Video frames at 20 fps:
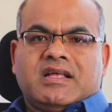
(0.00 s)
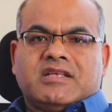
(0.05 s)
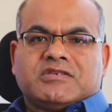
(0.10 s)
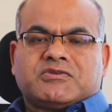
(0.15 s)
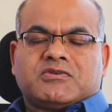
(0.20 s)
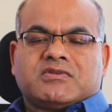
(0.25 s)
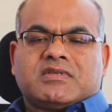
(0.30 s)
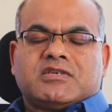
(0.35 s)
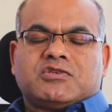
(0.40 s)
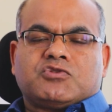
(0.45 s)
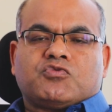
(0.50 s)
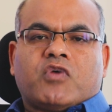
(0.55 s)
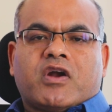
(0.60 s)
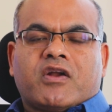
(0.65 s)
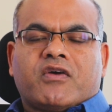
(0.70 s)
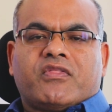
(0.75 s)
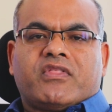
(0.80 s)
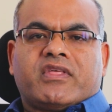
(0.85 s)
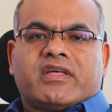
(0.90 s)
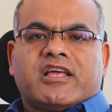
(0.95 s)
So that is one
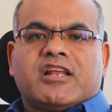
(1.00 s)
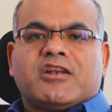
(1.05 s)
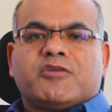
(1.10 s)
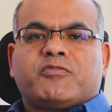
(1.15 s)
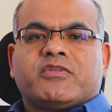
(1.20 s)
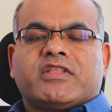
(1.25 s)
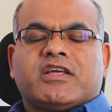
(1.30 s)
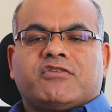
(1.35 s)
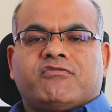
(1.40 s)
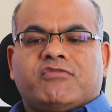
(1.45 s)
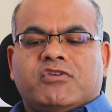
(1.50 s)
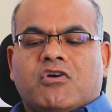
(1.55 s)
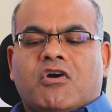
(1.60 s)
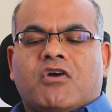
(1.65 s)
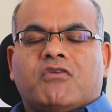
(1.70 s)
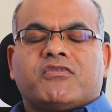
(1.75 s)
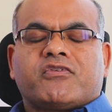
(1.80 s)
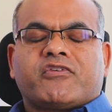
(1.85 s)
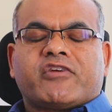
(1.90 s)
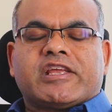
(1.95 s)
of the help that we
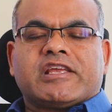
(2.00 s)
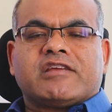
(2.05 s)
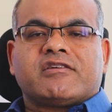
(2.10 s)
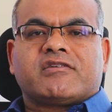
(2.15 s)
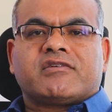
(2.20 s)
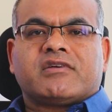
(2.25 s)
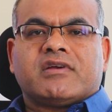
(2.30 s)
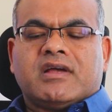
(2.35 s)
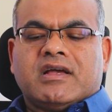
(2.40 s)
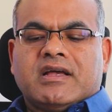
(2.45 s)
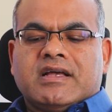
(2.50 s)
offer here.